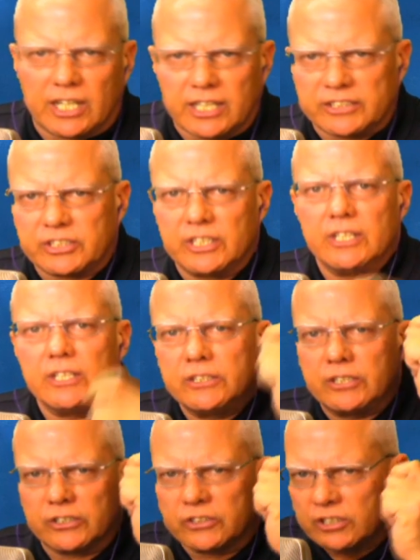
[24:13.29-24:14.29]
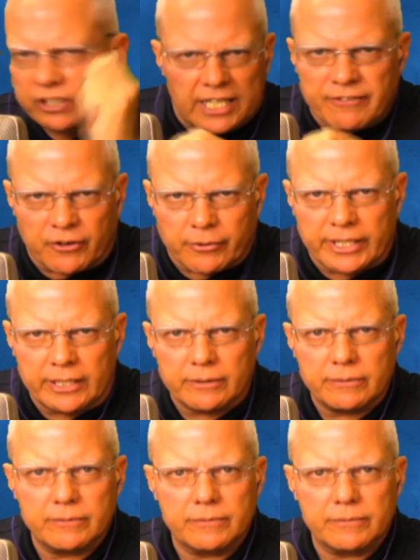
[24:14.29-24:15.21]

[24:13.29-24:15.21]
us to slavery.